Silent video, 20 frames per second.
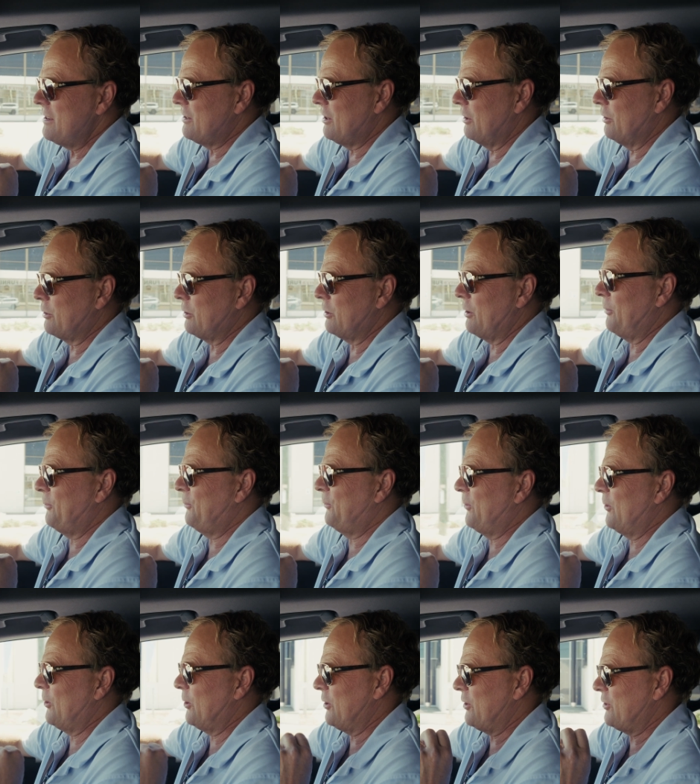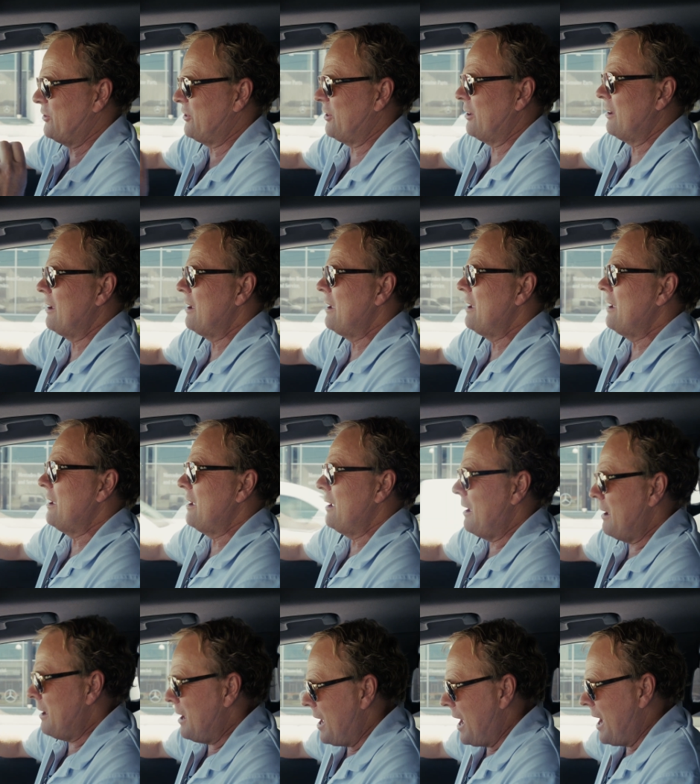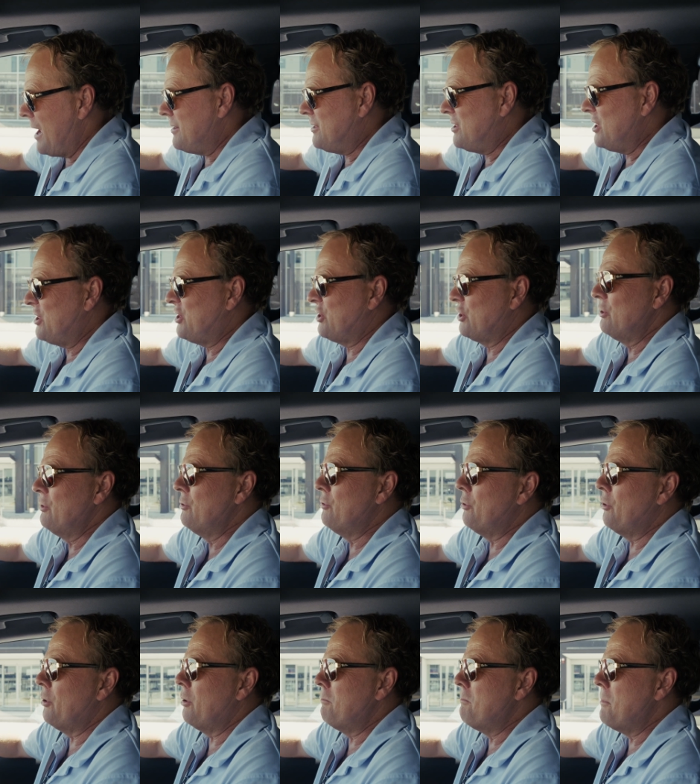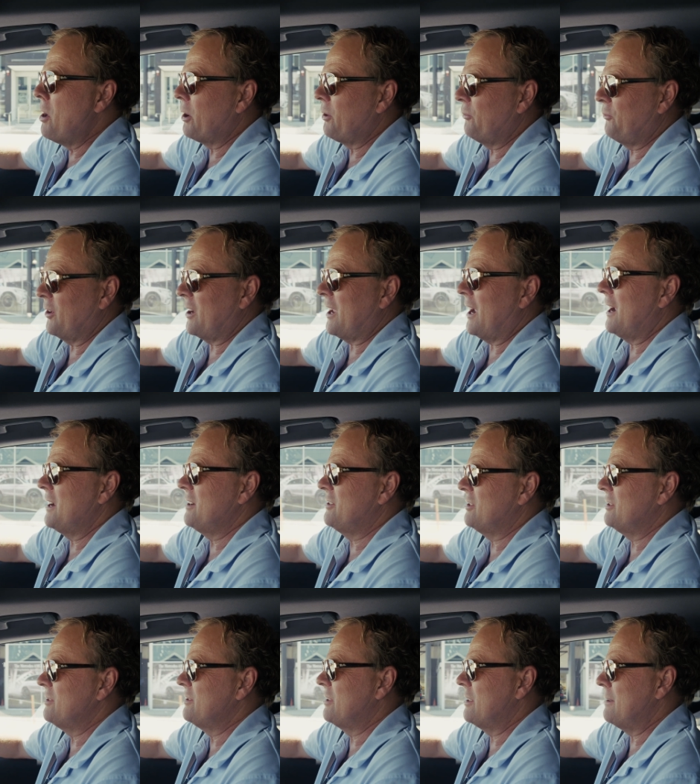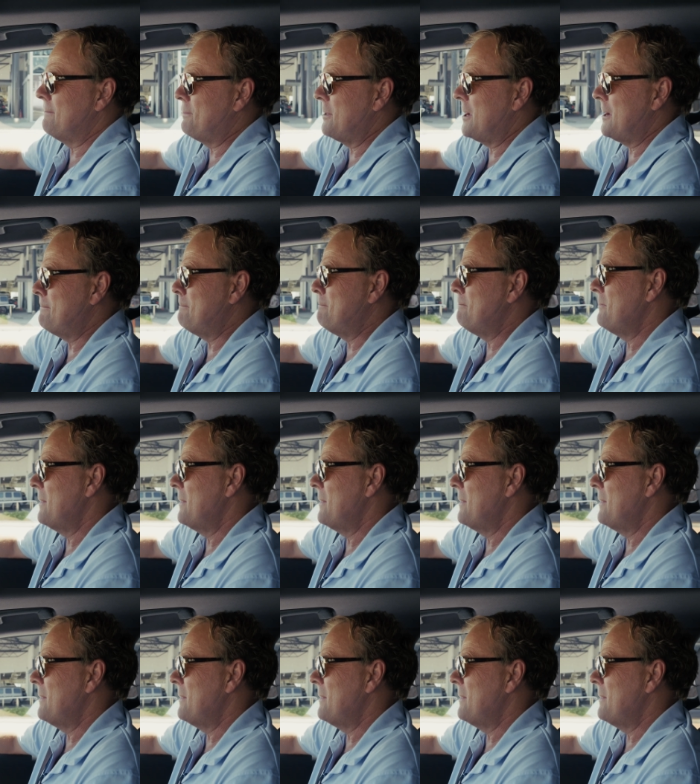to look at the first addition or modification to the bib.